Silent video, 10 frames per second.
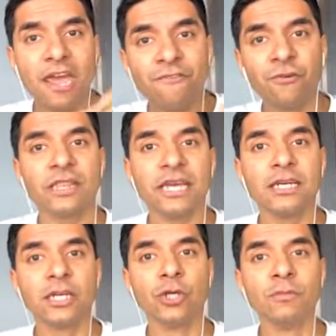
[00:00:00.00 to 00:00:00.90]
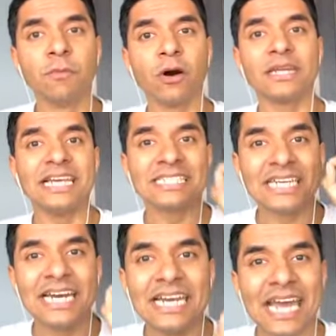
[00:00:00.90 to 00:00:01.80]
Everything in the human body is
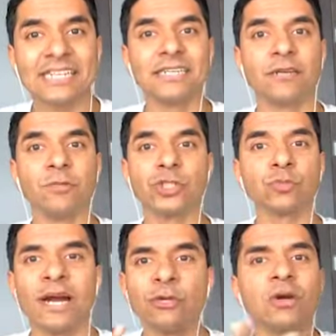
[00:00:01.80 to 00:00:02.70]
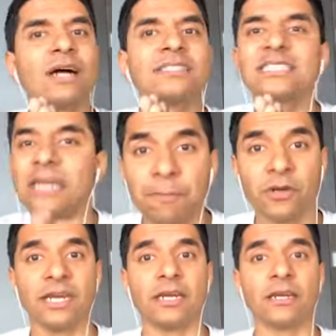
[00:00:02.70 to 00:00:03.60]
connected, which is why you can't
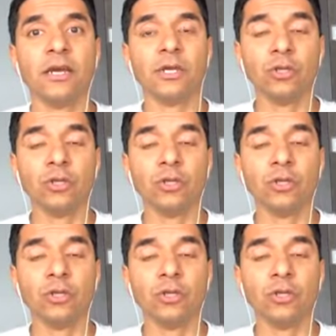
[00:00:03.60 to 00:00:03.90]
separate it.